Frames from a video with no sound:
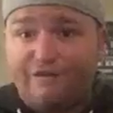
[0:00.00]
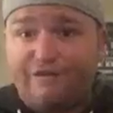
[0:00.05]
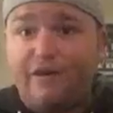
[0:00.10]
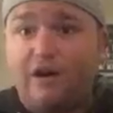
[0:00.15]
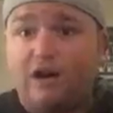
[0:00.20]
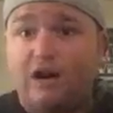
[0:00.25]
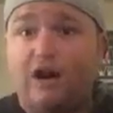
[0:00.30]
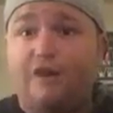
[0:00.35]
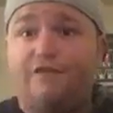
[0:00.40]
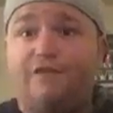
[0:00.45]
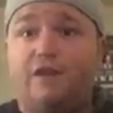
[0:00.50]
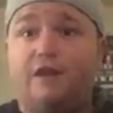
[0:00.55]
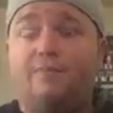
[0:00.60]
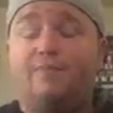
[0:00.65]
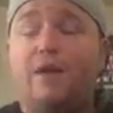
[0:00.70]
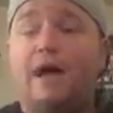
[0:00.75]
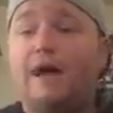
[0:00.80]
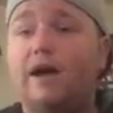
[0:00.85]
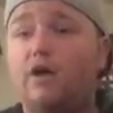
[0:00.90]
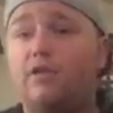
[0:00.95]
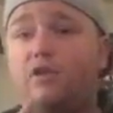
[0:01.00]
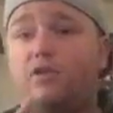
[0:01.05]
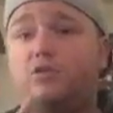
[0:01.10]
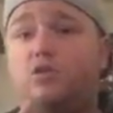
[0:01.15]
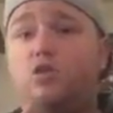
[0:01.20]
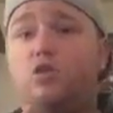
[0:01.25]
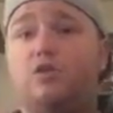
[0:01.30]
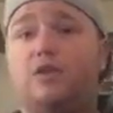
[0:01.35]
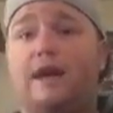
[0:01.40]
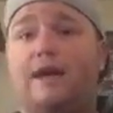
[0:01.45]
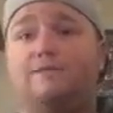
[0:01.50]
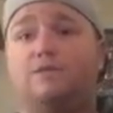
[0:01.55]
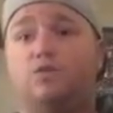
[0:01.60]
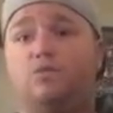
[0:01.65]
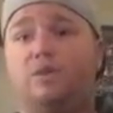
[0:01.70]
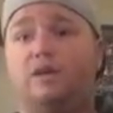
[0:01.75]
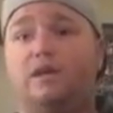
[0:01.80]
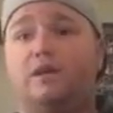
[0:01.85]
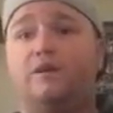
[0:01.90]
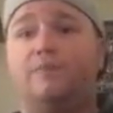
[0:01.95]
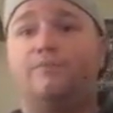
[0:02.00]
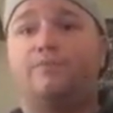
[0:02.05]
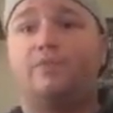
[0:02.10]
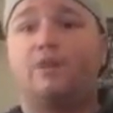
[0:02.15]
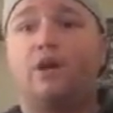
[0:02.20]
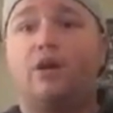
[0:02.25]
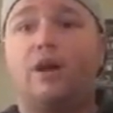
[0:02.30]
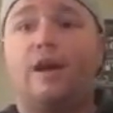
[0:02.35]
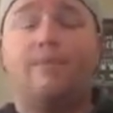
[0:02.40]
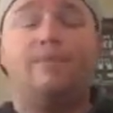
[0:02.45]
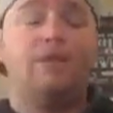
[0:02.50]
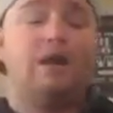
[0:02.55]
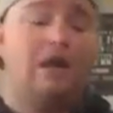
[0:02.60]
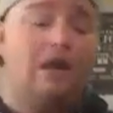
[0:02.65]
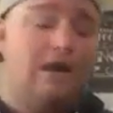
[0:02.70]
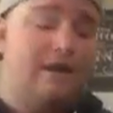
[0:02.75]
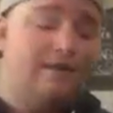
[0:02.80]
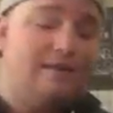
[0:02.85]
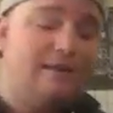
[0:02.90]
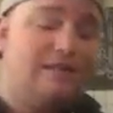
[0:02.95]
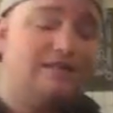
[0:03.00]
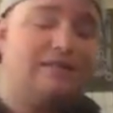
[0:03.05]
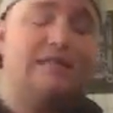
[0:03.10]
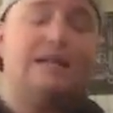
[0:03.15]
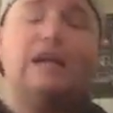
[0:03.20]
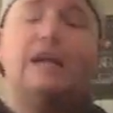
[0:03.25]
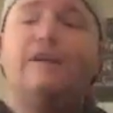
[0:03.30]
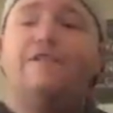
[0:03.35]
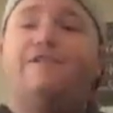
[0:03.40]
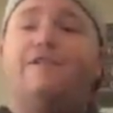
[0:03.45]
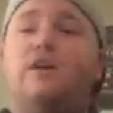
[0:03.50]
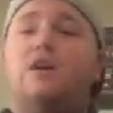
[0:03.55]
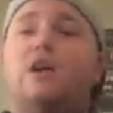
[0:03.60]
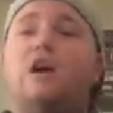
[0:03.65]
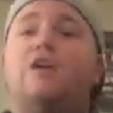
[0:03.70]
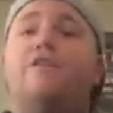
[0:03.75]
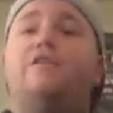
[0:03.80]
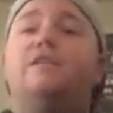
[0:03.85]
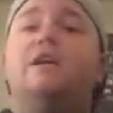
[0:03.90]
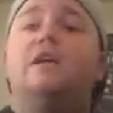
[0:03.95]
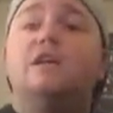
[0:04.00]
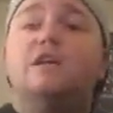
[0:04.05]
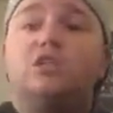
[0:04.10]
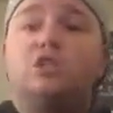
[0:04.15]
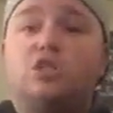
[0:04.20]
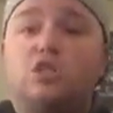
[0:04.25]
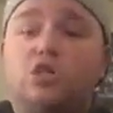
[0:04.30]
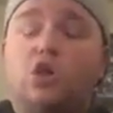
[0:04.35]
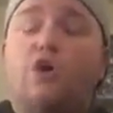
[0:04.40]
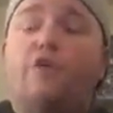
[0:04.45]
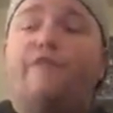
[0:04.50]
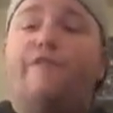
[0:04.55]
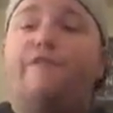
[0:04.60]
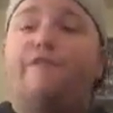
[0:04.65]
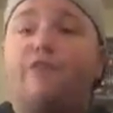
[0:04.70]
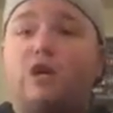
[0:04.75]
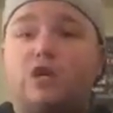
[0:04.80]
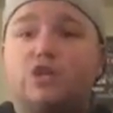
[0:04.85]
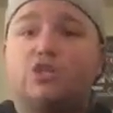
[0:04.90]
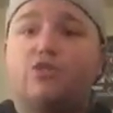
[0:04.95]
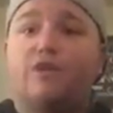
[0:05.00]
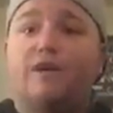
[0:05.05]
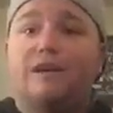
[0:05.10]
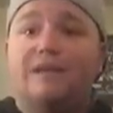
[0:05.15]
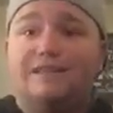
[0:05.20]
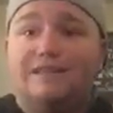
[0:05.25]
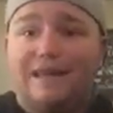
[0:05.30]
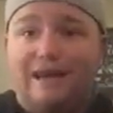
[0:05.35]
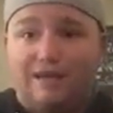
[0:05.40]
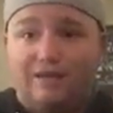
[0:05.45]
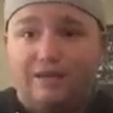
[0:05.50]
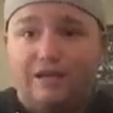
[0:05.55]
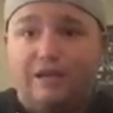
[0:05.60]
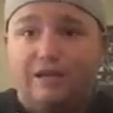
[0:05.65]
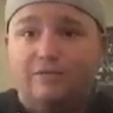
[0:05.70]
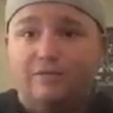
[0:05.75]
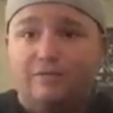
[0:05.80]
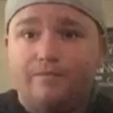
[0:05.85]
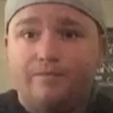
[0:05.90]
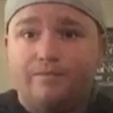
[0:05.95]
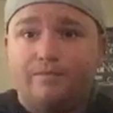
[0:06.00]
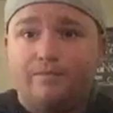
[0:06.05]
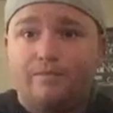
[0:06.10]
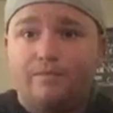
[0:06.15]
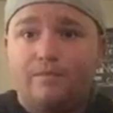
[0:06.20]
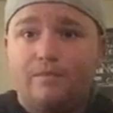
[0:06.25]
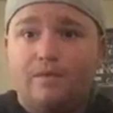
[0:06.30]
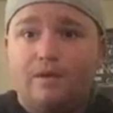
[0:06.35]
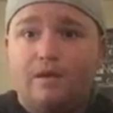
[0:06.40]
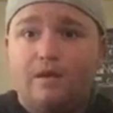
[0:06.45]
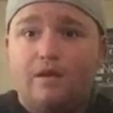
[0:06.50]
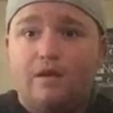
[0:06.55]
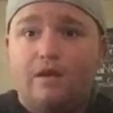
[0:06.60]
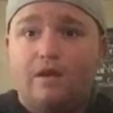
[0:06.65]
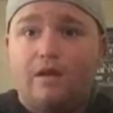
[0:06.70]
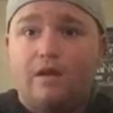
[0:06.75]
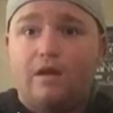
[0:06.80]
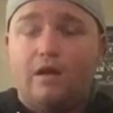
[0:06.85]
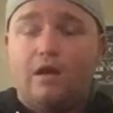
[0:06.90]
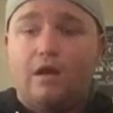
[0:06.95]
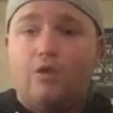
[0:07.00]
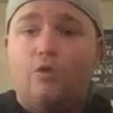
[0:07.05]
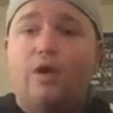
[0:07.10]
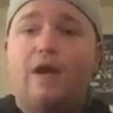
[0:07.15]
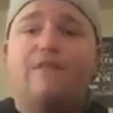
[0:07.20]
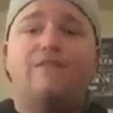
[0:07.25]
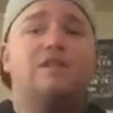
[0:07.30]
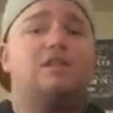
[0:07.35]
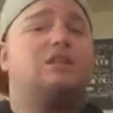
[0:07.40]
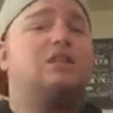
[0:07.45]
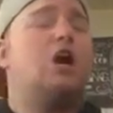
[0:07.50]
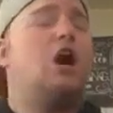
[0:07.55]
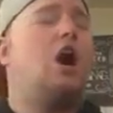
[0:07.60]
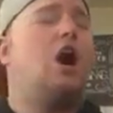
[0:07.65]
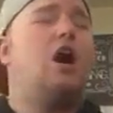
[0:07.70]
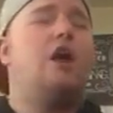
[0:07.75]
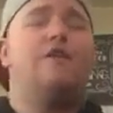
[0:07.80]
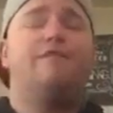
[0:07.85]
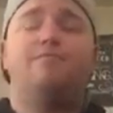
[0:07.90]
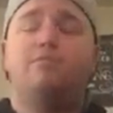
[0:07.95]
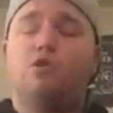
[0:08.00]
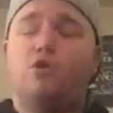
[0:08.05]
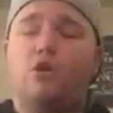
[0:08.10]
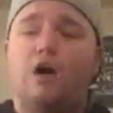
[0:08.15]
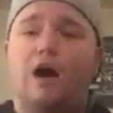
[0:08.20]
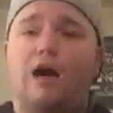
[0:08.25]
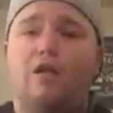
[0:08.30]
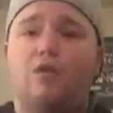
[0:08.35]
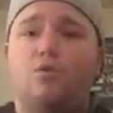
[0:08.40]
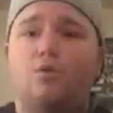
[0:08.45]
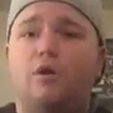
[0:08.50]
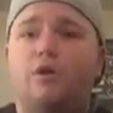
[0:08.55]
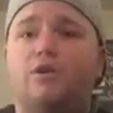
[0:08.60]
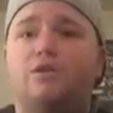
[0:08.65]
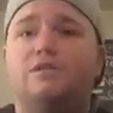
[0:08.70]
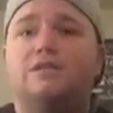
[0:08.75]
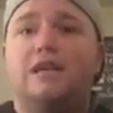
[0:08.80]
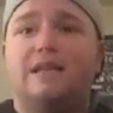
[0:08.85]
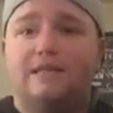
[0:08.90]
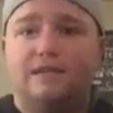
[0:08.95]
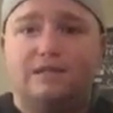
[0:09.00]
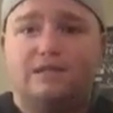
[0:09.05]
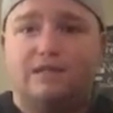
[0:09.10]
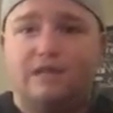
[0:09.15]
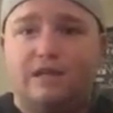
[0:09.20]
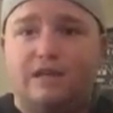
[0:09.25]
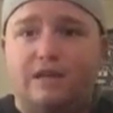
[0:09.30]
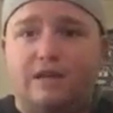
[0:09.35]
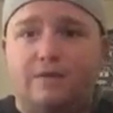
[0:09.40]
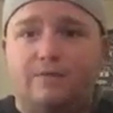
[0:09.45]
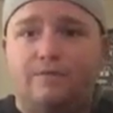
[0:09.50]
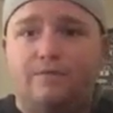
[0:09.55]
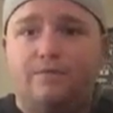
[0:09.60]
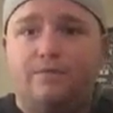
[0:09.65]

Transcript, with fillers: of Philadelphia, I go there two times a week, all right? The city of Philadelphia is so frustrated daily. We have a ton of blue collar workers in the city.